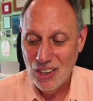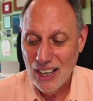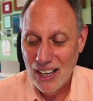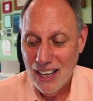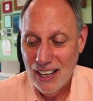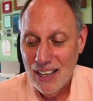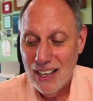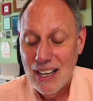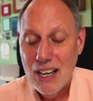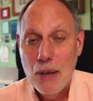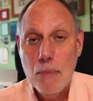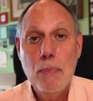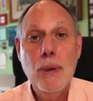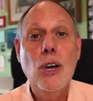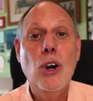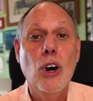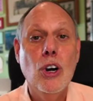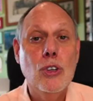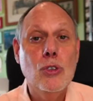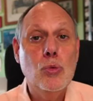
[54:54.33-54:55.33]
okay?
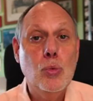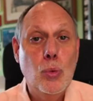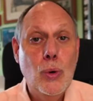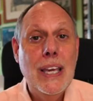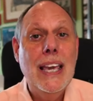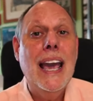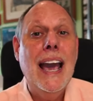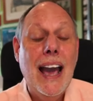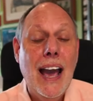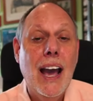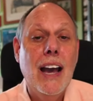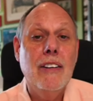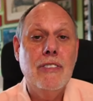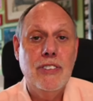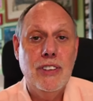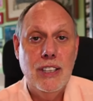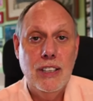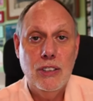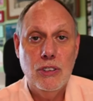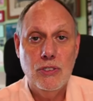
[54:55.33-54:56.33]
Because we
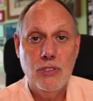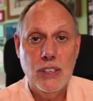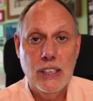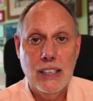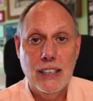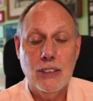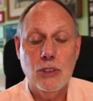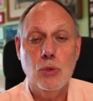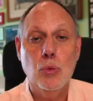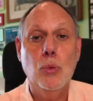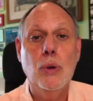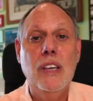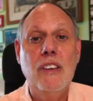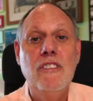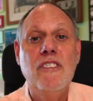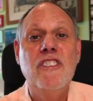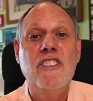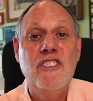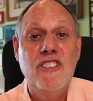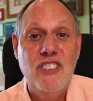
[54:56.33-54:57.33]
have these feelings.
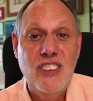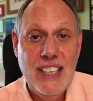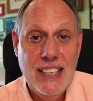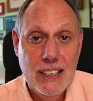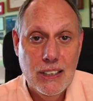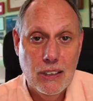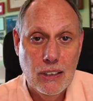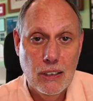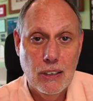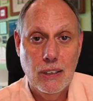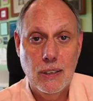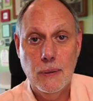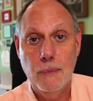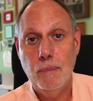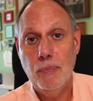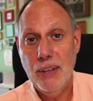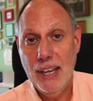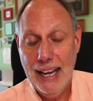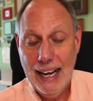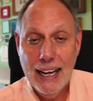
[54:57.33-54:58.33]
We feel
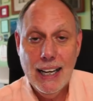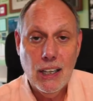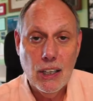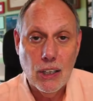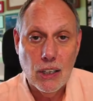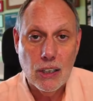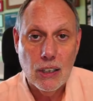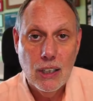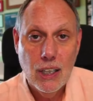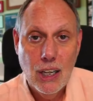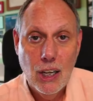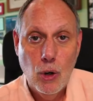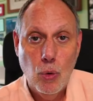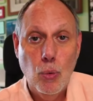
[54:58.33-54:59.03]
anger.